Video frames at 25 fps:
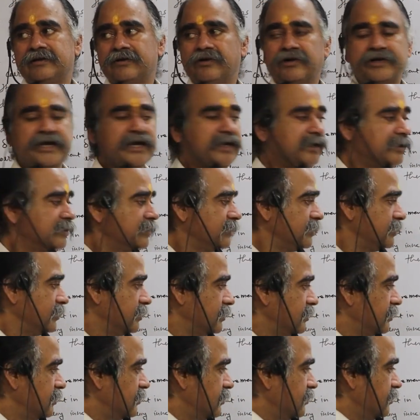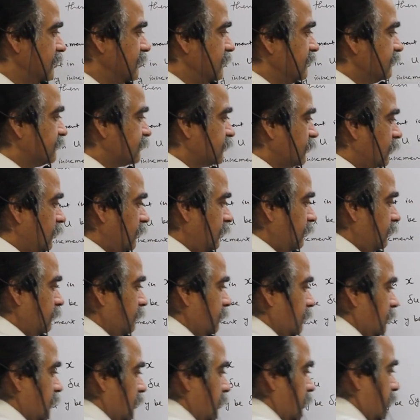Okay?
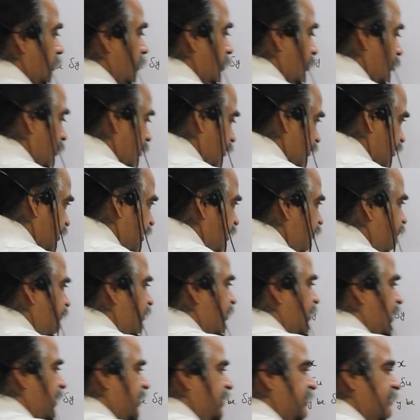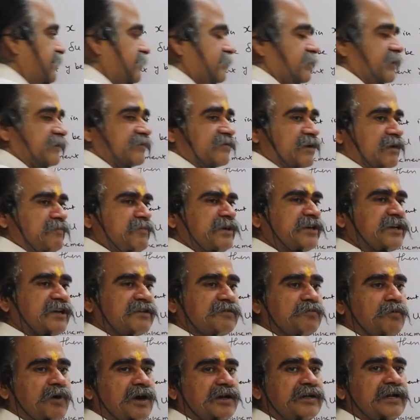So then we write this limit
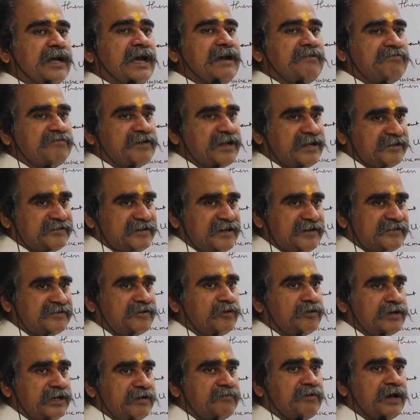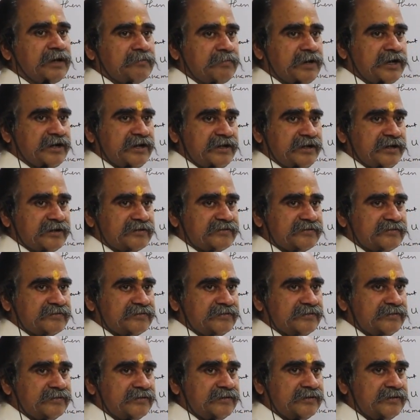as what? F dash x or dy by dx.